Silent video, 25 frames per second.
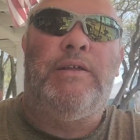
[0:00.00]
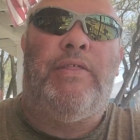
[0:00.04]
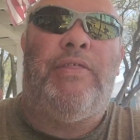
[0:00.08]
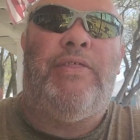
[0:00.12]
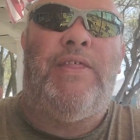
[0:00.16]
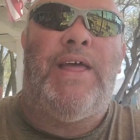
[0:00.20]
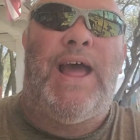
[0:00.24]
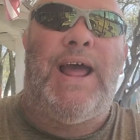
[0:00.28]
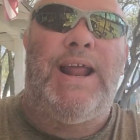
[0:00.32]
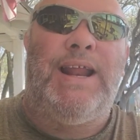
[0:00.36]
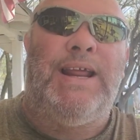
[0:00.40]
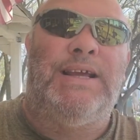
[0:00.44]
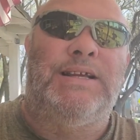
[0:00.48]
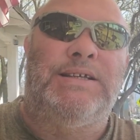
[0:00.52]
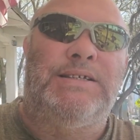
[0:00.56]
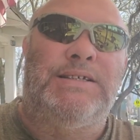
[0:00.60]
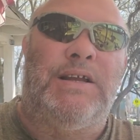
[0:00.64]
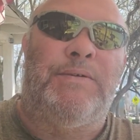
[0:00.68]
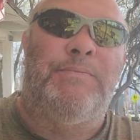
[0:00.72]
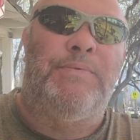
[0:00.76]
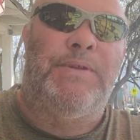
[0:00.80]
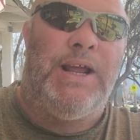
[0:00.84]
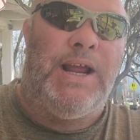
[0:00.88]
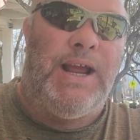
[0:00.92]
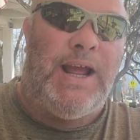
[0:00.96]
That is
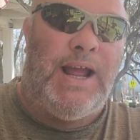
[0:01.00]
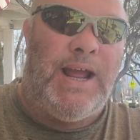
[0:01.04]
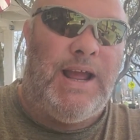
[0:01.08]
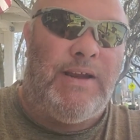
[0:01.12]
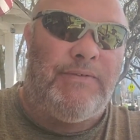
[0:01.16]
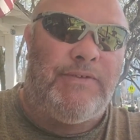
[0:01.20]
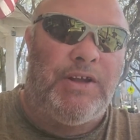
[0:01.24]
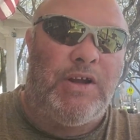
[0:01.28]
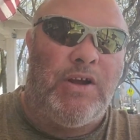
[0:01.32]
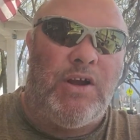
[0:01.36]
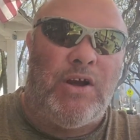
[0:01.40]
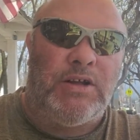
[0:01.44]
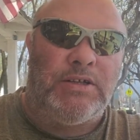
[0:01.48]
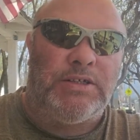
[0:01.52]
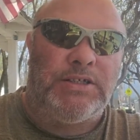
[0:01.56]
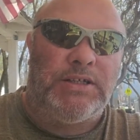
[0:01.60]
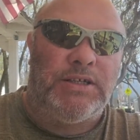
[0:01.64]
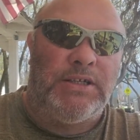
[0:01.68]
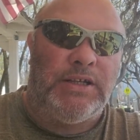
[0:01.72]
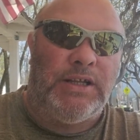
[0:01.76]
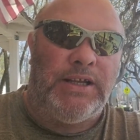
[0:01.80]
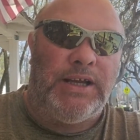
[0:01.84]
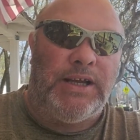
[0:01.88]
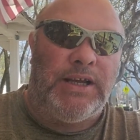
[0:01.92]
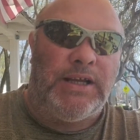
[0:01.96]
something I have to
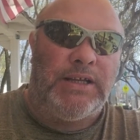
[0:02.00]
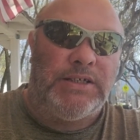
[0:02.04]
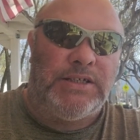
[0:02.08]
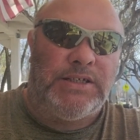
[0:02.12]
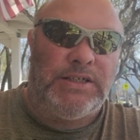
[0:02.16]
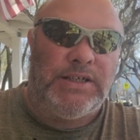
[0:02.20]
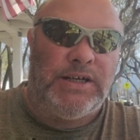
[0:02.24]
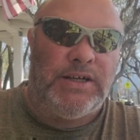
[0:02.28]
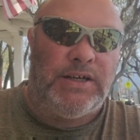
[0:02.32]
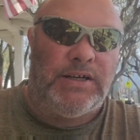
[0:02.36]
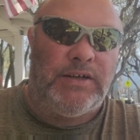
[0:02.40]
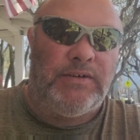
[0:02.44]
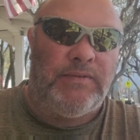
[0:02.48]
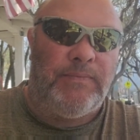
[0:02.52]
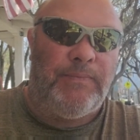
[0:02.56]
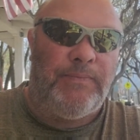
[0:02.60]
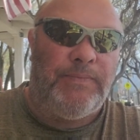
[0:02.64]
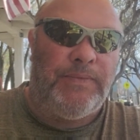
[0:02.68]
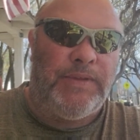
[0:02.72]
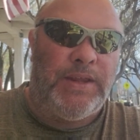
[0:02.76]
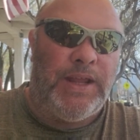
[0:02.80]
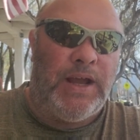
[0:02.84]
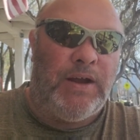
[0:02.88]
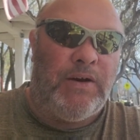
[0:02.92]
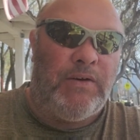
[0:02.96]
constantly consider.
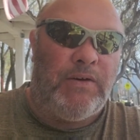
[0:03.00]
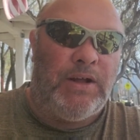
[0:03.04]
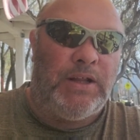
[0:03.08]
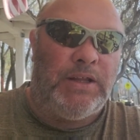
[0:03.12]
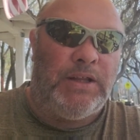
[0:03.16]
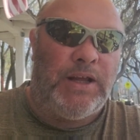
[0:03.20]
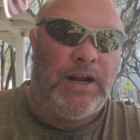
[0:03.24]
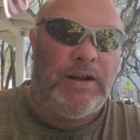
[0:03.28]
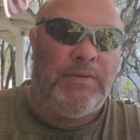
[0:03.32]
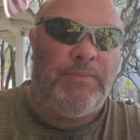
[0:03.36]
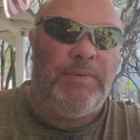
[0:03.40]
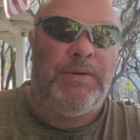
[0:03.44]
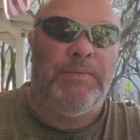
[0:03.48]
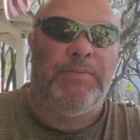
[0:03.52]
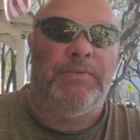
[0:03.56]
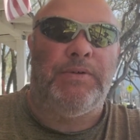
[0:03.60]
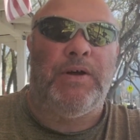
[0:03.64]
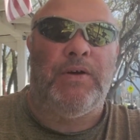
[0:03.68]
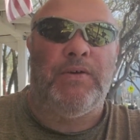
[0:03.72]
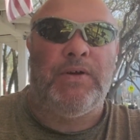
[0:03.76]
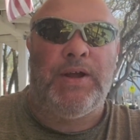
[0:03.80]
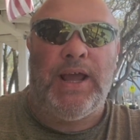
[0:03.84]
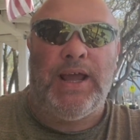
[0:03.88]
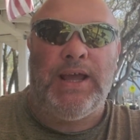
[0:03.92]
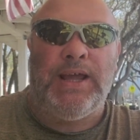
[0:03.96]
Now, a lot of
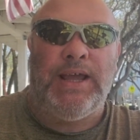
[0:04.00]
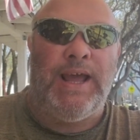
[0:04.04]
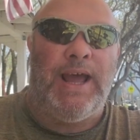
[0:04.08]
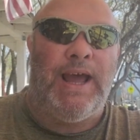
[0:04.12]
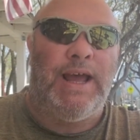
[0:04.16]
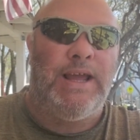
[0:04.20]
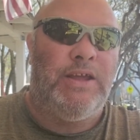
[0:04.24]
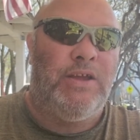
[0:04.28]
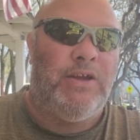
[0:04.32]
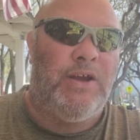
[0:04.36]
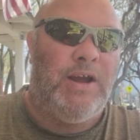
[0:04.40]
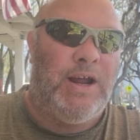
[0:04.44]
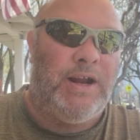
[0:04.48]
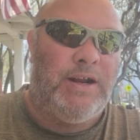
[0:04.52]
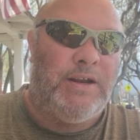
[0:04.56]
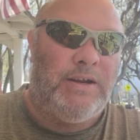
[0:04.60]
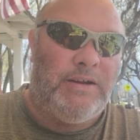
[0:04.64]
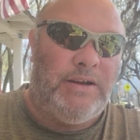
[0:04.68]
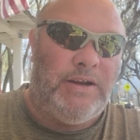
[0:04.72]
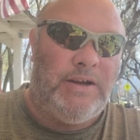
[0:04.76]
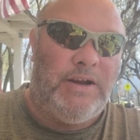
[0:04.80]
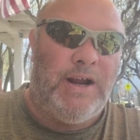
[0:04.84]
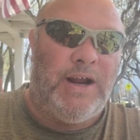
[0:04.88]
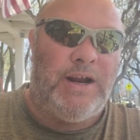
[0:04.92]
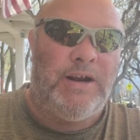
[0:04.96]
people, okay, yeah, you got
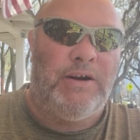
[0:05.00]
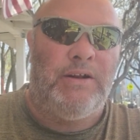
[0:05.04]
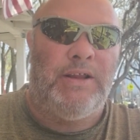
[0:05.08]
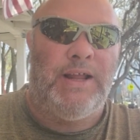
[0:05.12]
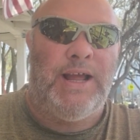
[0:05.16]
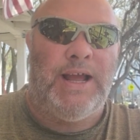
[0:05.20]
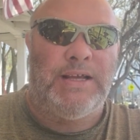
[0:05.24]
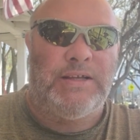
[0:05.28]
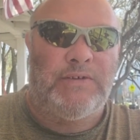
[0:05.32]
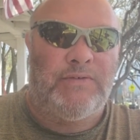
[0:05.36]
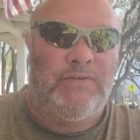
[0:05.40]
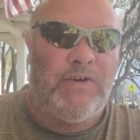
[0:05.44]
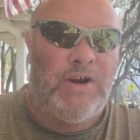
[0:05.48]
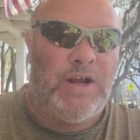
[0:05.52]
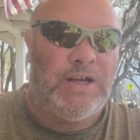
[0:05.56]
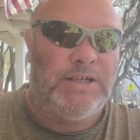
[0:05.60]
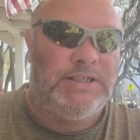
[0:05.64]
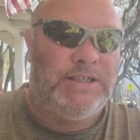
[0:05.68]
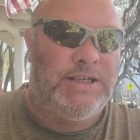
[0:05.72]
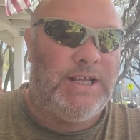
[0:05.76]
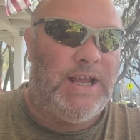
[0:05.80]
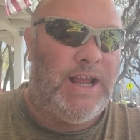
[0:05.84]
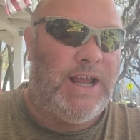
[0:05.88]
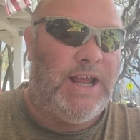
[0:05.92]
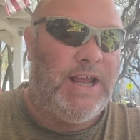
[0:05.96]
your last
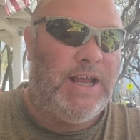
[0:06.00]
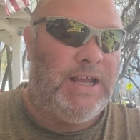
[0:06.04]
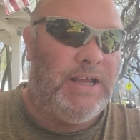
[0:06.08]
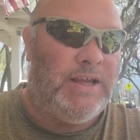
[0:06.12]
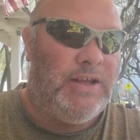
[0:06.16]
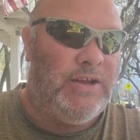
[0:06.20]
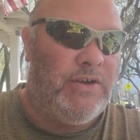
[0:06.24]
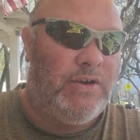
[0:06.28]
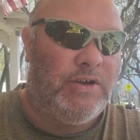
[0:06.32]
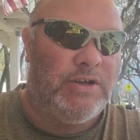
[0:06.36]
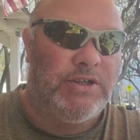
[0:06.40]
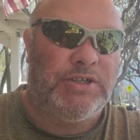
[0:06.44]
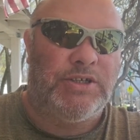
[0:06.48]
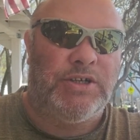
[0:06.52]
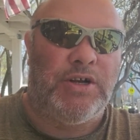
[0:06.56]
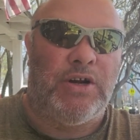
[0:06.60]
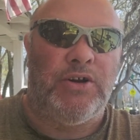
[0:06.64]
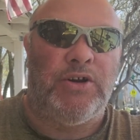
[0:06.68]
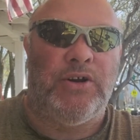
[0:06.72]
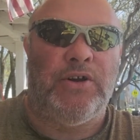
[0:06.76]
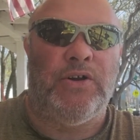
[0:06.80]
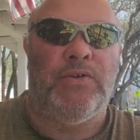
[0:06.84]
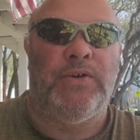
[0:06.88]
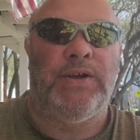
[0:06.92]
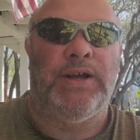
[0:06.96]
frost day, you could
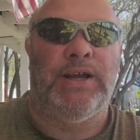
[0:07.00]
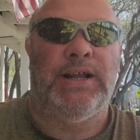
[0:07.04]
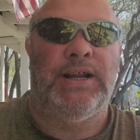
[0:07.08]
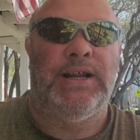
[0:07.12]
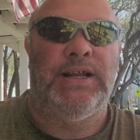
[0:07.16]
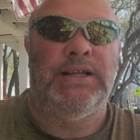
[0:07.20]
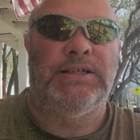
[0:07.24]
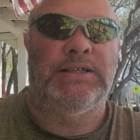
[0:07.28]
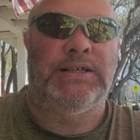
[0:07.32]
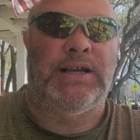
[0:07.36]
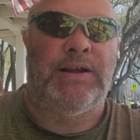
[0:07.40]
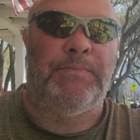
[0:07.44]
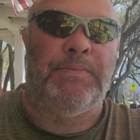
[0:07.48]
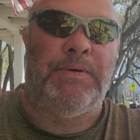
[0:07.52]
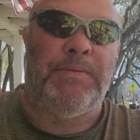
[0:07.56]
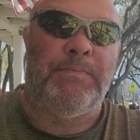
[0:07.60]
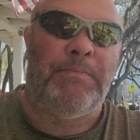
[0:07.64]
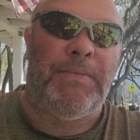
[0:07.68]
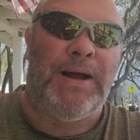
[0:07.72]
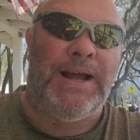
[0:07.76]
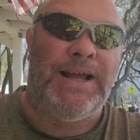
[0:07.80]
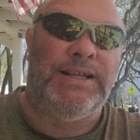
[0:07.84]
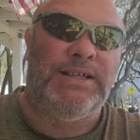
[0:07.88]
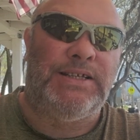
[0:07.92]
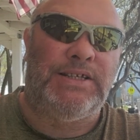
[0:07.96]
start doing it inside,
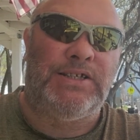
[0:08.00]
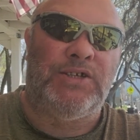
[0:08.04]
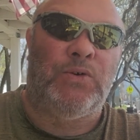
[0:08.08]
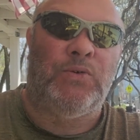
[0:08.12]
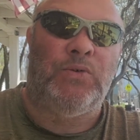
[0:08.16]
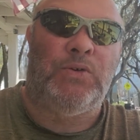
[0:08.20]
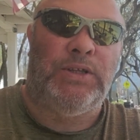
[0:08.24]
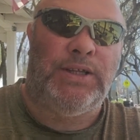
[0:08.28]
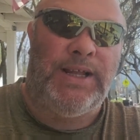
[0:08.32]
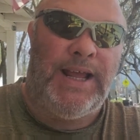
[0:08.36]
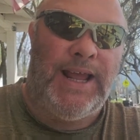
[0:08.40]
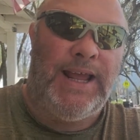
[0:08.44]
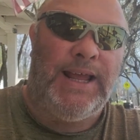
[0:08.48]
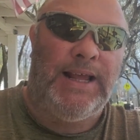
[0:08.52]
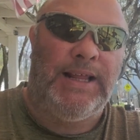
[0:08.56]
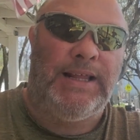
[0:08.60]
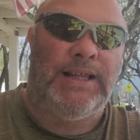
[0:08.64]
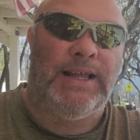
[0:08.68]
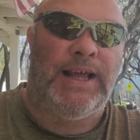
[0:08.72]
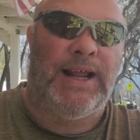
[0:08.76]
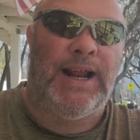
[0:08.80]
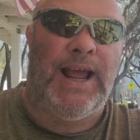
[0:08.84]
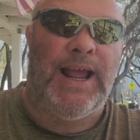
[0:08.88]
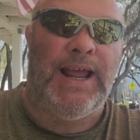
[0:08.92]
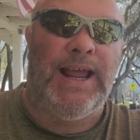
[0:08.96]
but mine's so
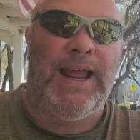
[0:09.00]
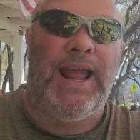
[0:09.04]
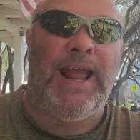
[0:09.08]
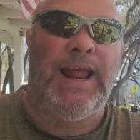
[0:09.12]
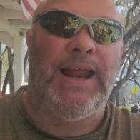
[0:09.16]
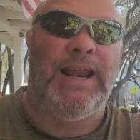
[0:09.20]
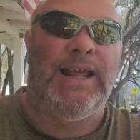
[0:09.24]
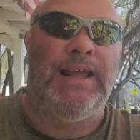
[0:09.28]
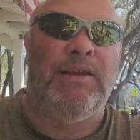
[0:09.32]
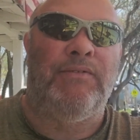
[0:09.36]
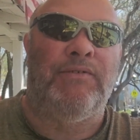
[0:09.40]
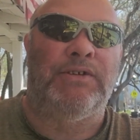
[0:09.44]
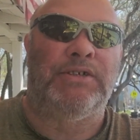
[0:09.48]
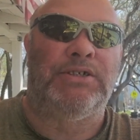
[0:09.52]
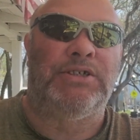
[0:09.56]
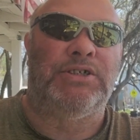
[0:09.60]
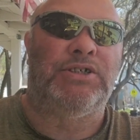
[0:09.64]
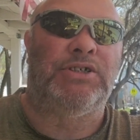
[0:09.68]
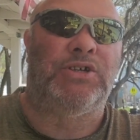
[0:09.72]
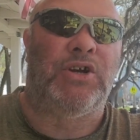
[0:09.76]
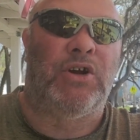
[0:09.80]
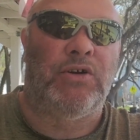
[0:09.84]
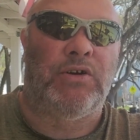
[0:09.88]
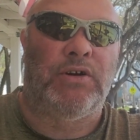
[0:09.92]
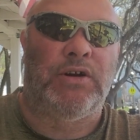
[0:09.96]
late that I can't even
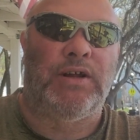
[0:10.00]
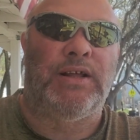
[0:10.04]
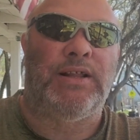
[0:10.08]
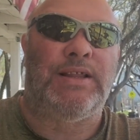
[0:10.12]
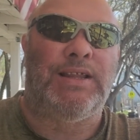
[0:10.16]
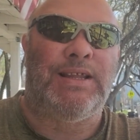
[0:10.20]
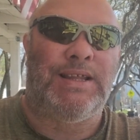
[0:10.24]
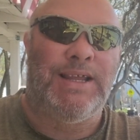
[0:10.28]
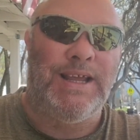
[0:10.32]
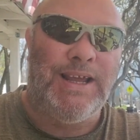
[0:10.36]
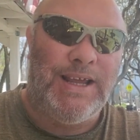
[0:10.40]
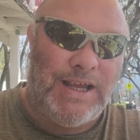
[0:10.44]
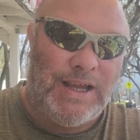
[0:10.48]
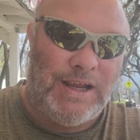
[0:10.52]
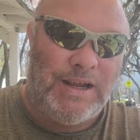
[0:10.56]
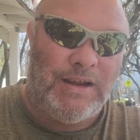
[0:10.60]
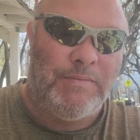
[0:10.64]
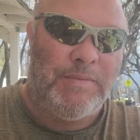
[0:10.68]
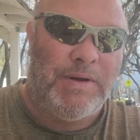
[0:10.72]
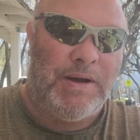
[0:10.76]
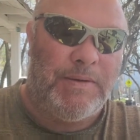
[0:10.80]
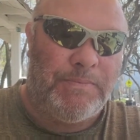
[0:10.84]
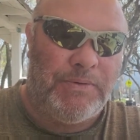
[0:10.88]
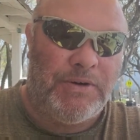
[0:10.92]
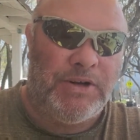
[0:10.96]
start thinking
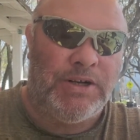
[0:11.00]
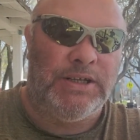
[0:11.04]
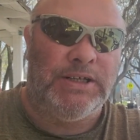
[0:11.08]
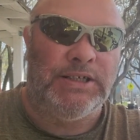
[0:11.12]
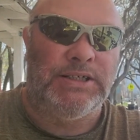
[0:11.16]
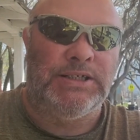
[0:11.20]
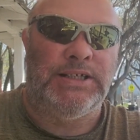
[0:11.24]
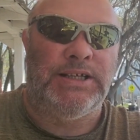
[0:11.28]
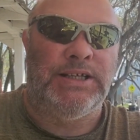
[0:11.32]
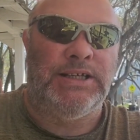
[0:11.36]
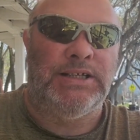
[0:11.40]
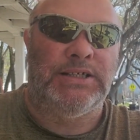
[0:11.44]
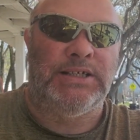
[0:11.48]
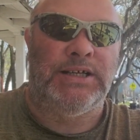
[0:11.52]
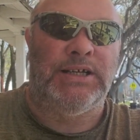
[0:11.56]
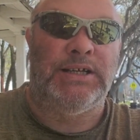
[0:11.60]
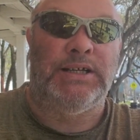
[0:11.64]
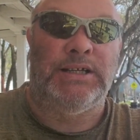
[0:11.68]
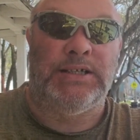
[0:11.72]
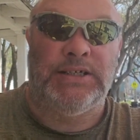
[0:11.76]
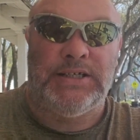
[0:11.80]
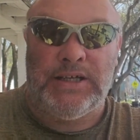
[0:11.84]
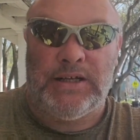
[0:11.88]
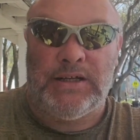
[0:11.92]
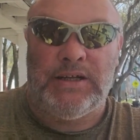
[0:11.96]
about putting seeds
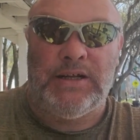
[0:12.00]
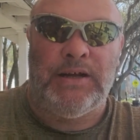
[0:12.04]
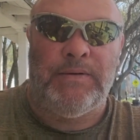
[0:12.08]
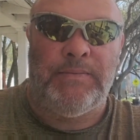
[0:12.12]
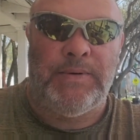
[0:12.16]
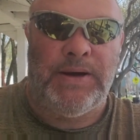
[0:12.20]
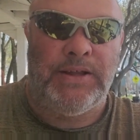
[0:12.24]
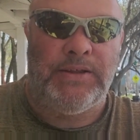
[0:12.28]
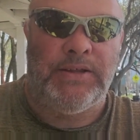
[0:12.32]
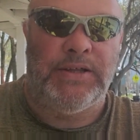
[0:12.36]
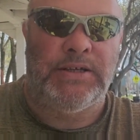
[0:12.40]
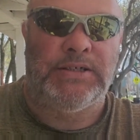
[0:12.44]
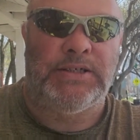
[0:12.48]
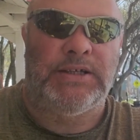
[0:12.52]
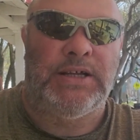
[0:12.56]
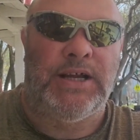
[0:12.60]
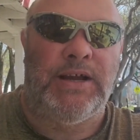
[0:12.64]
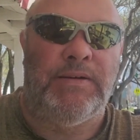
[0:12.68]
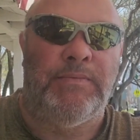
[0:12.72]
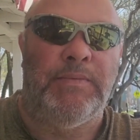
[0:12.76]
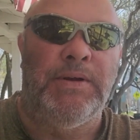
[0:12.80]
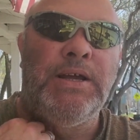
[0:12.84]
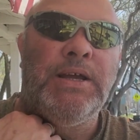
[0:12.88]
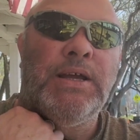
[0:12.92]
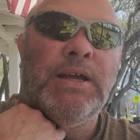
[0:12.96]
in until about this
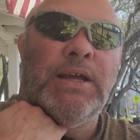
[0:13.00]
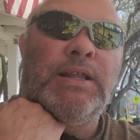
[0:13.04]
time.